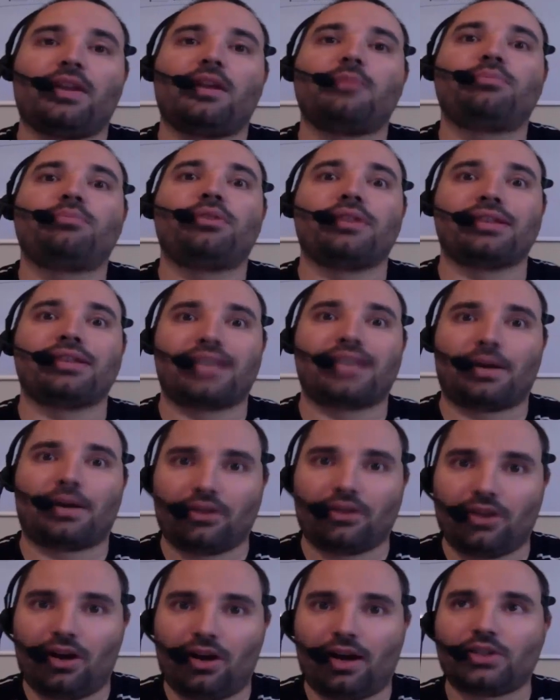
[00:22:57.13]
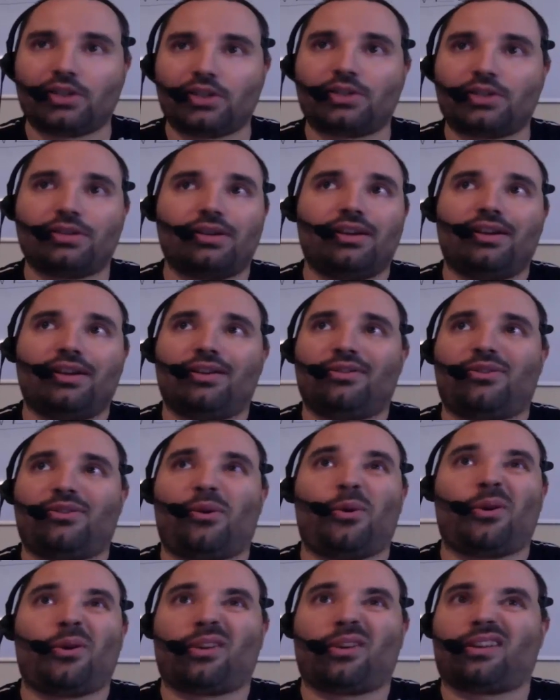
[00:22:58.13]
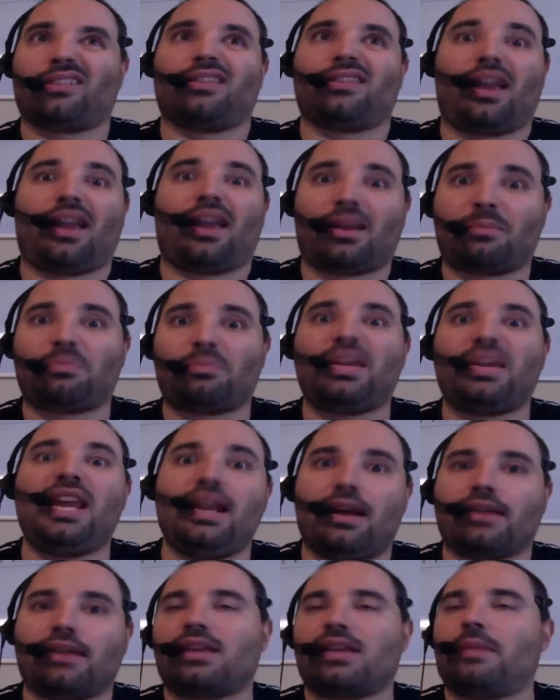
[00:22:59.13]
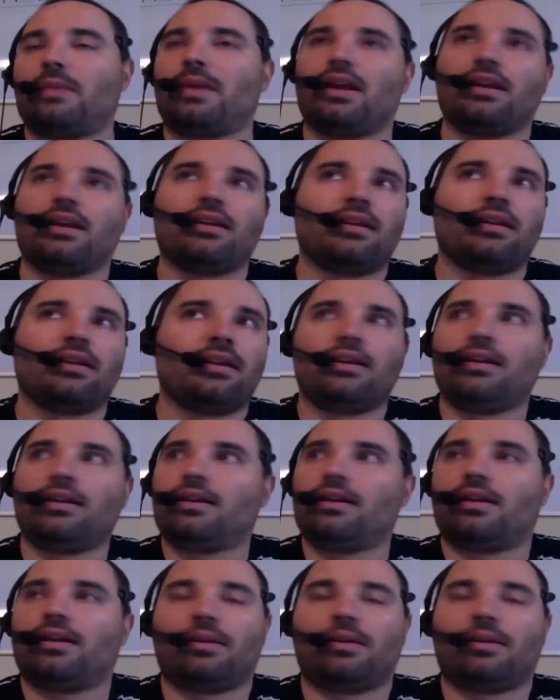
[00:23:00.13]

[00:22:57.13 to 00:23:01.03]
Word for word: putting this out in a launch for like peanuts. I mean, right.